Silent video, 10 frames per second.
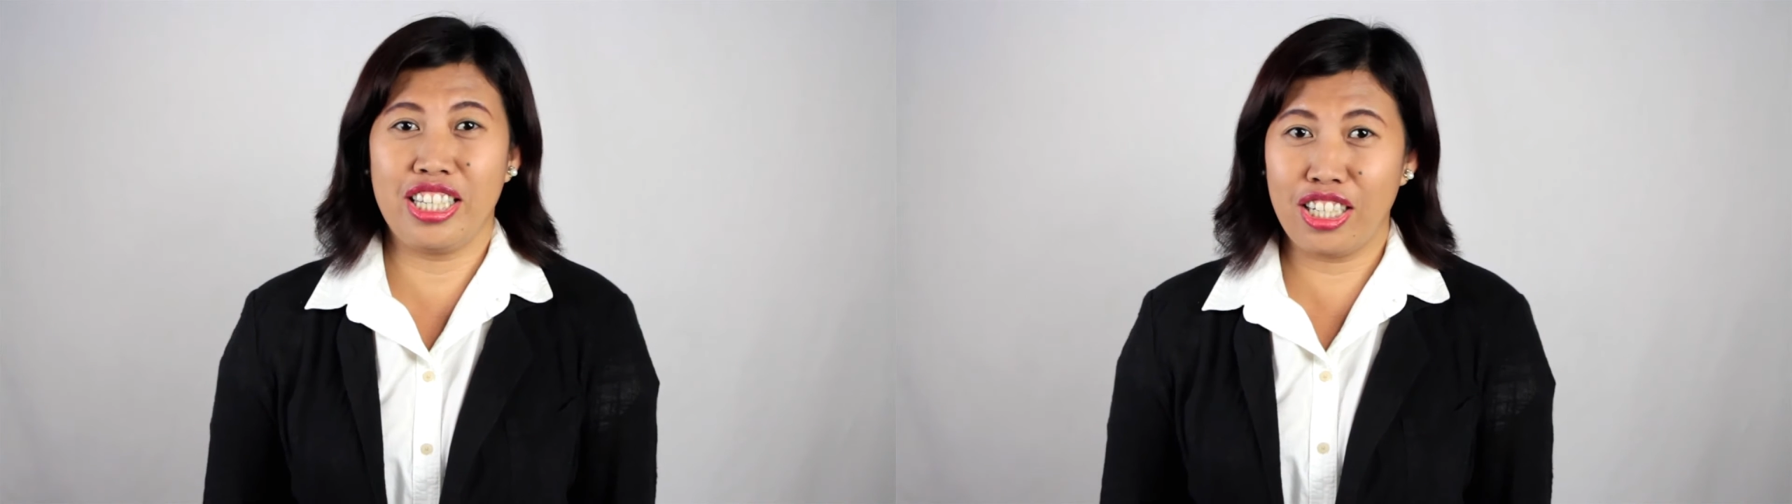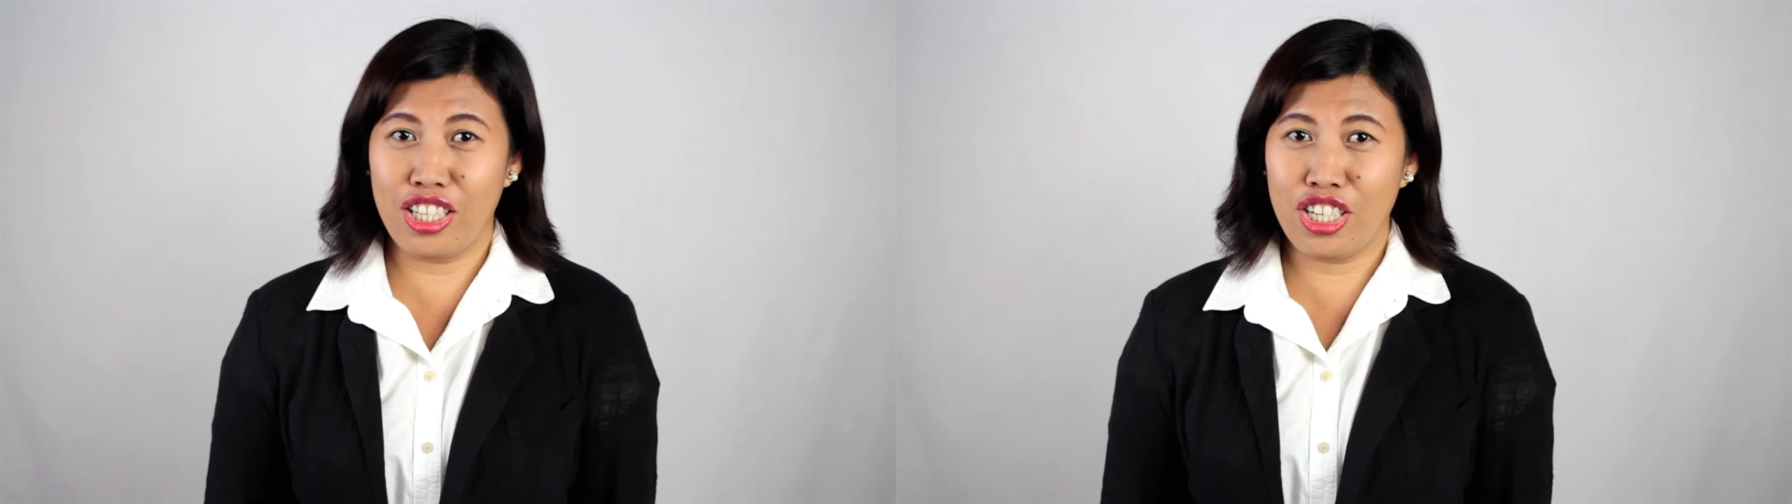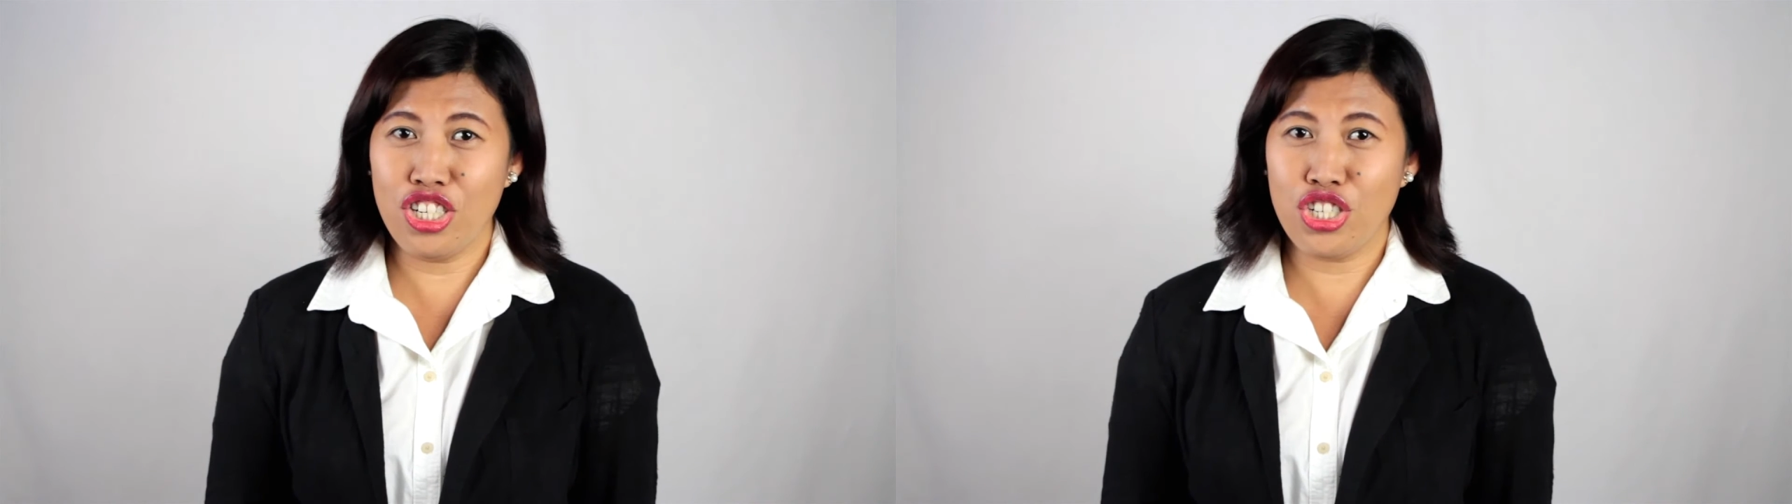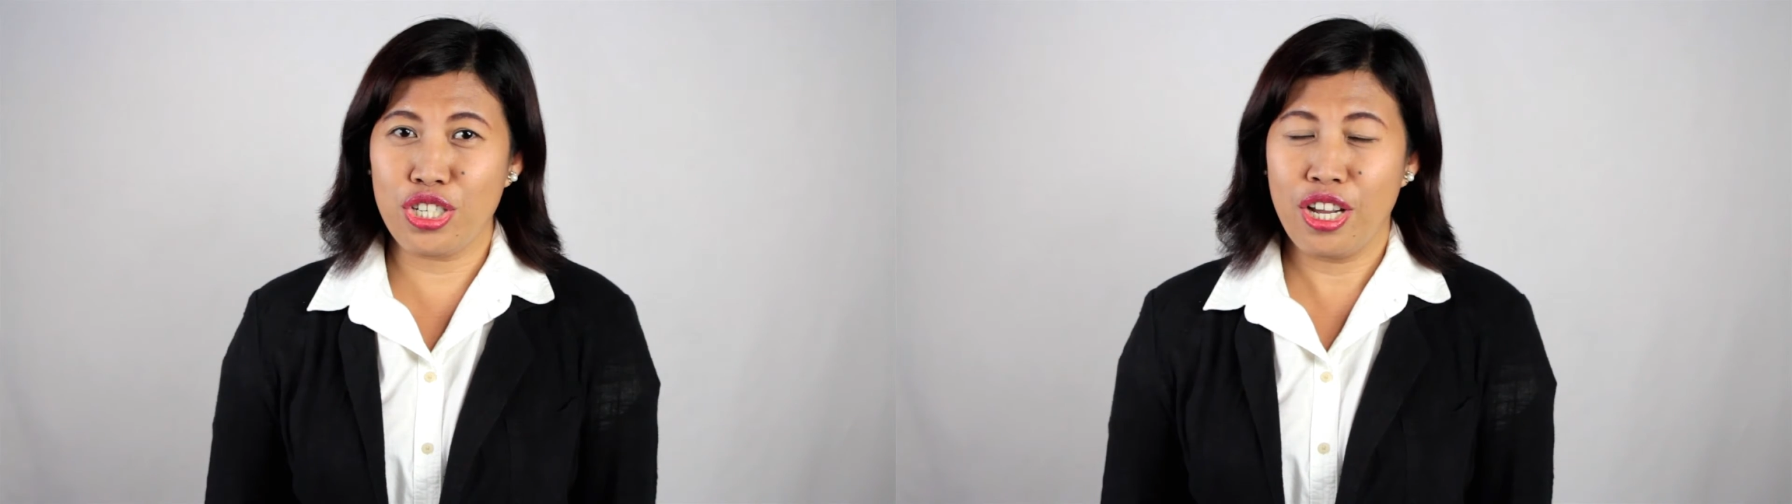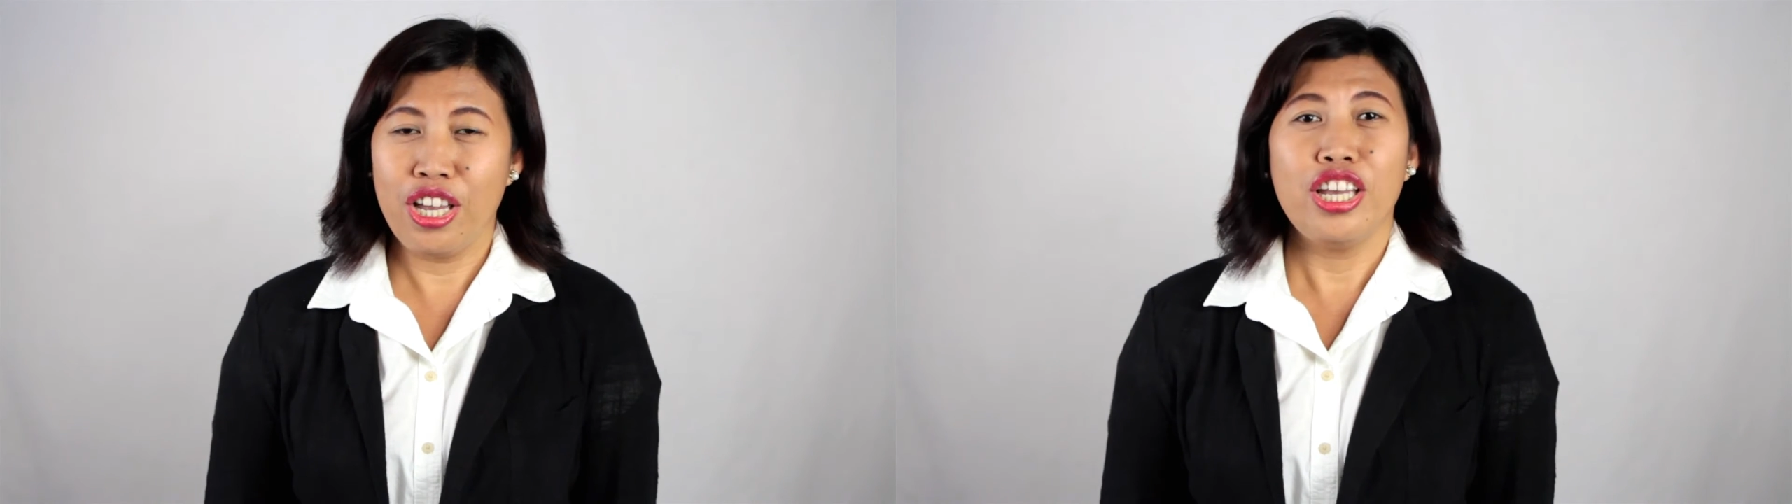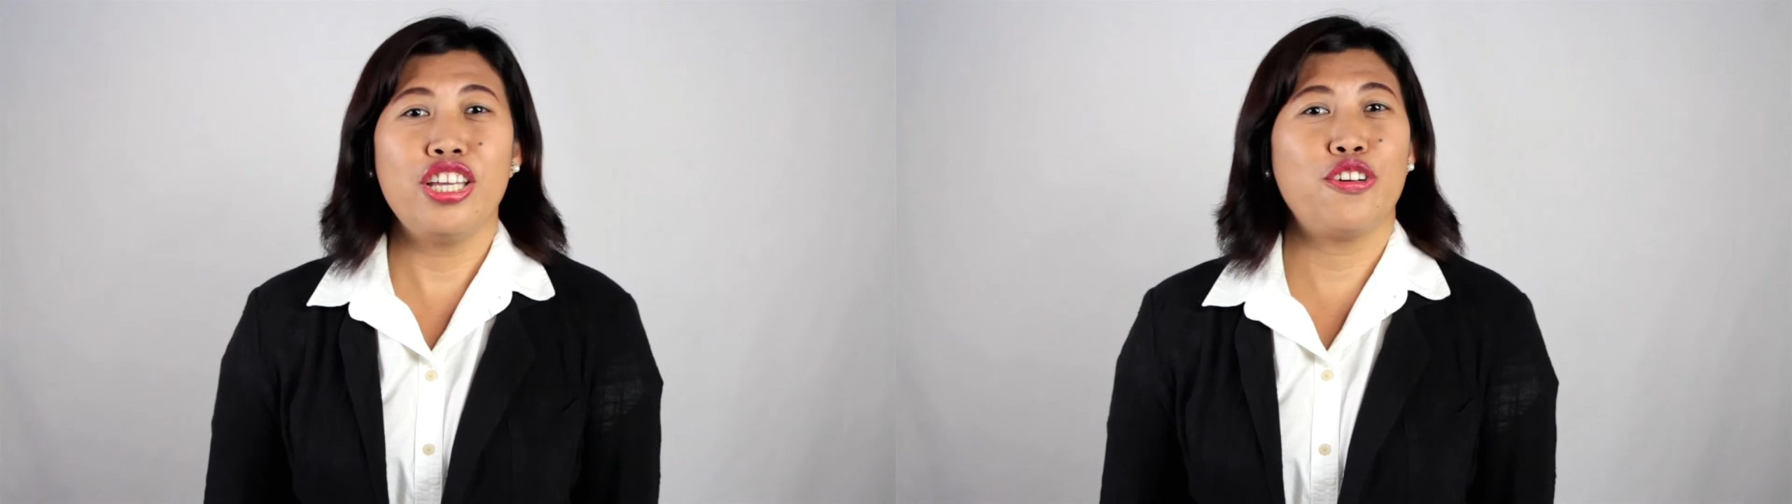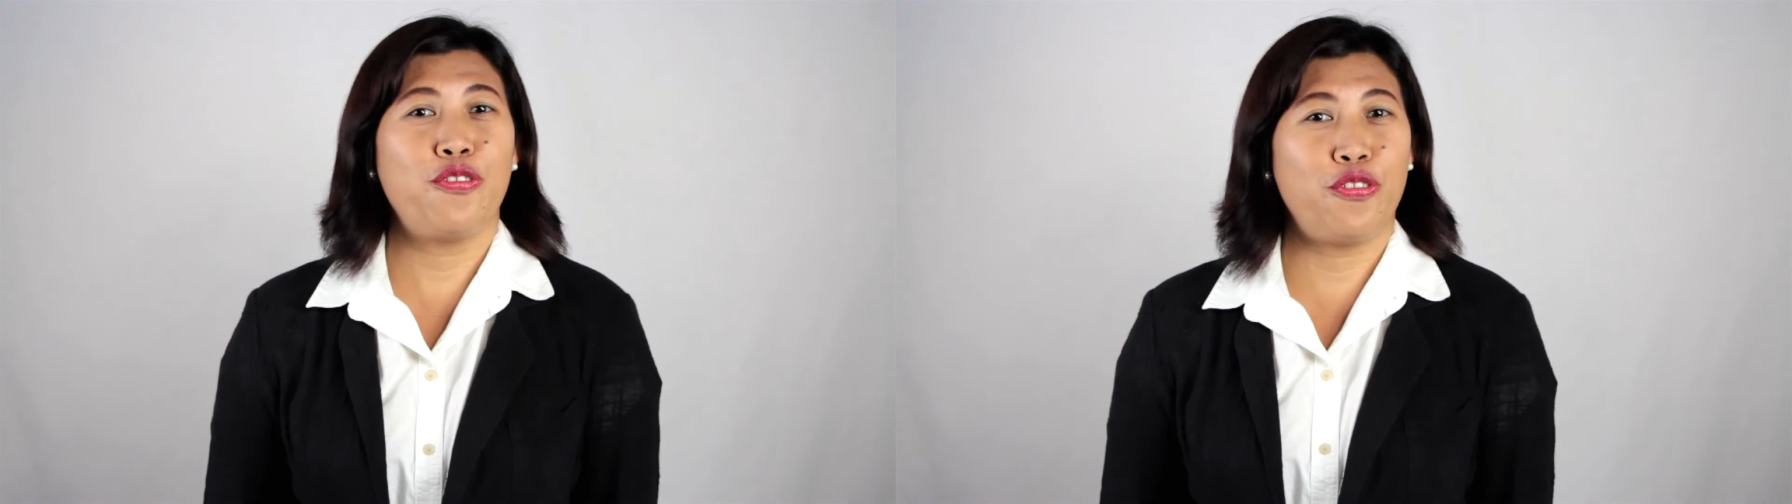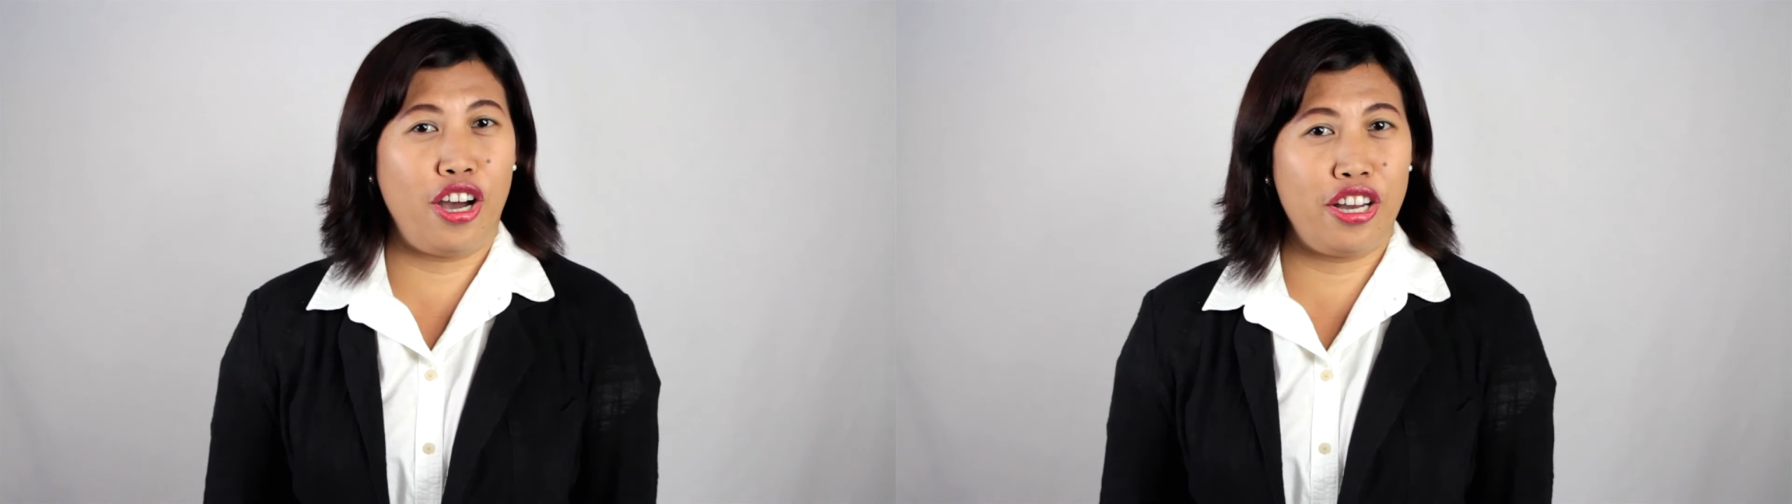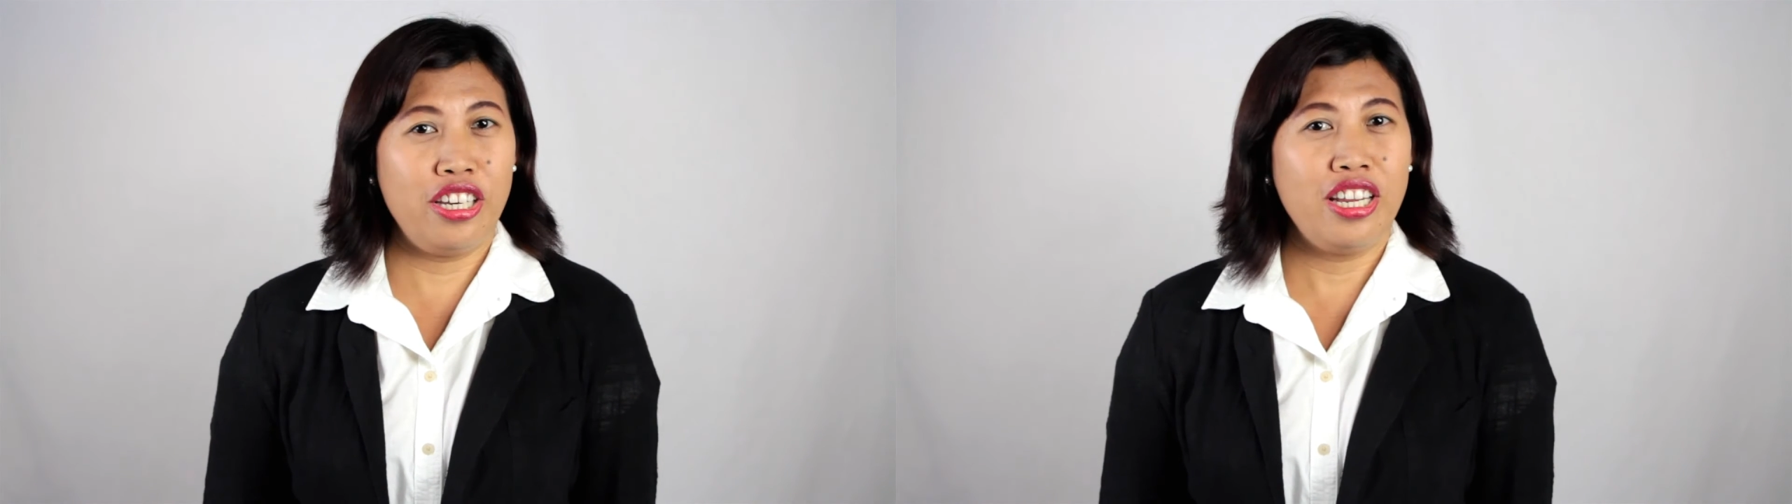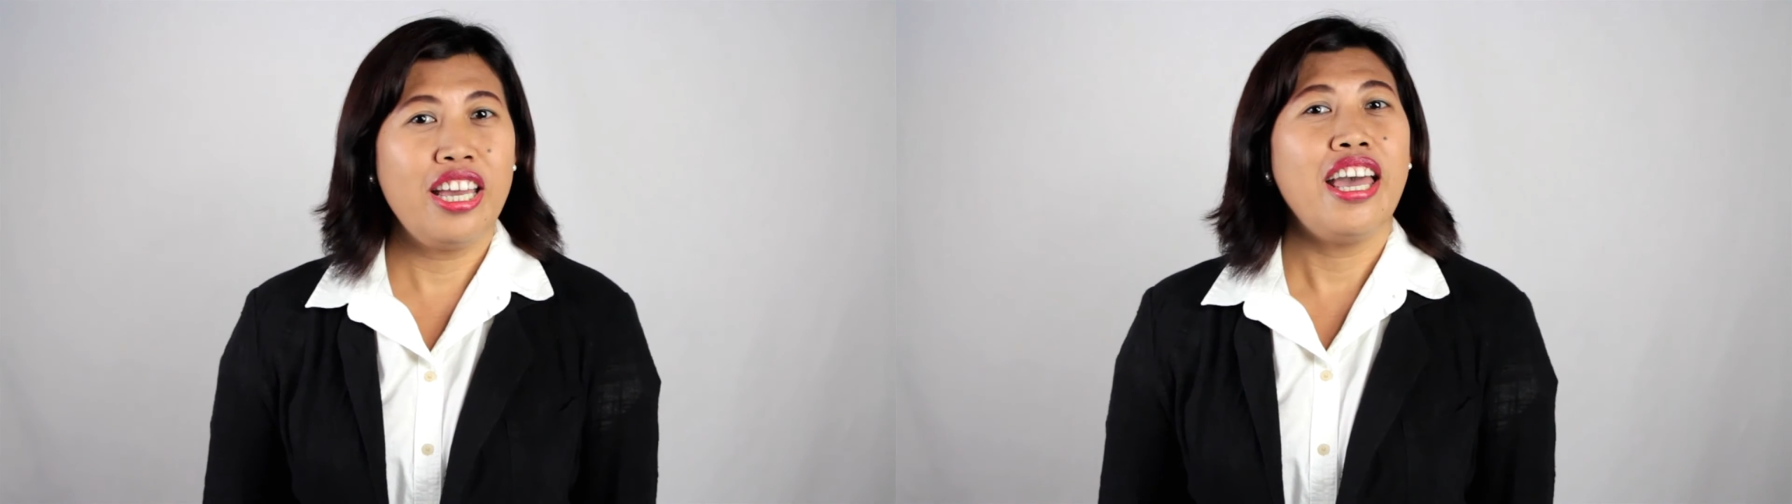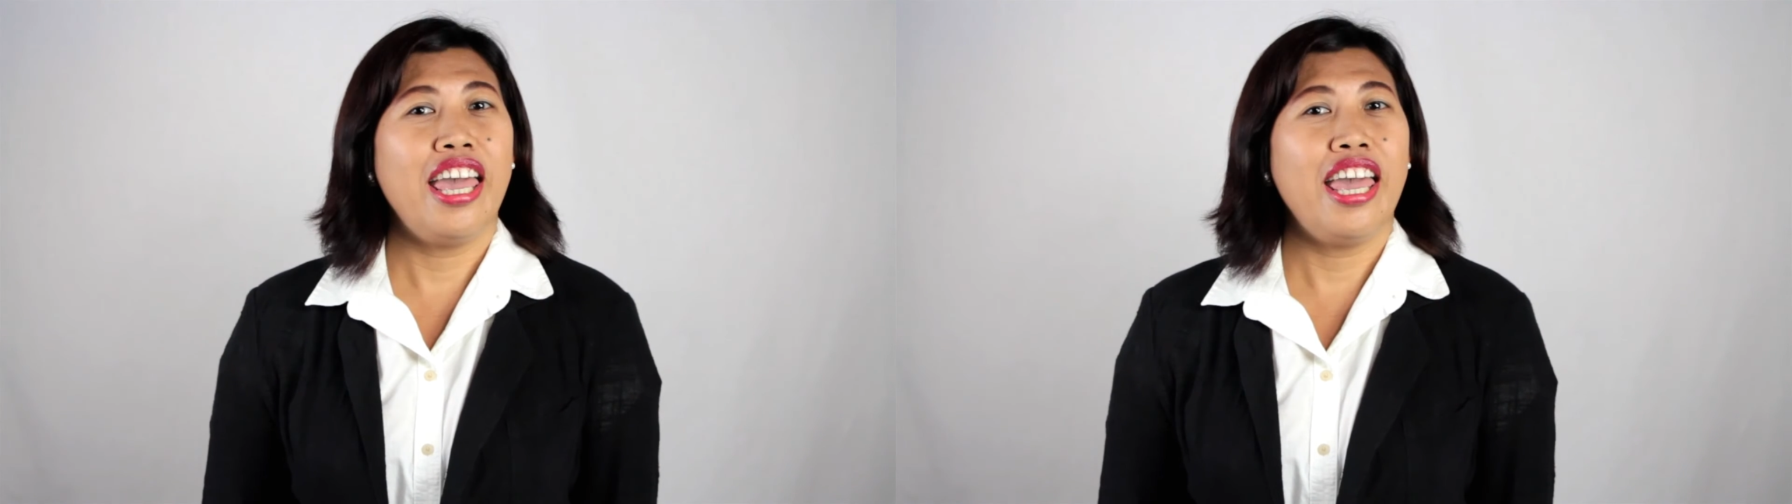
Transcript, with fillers: English in a fun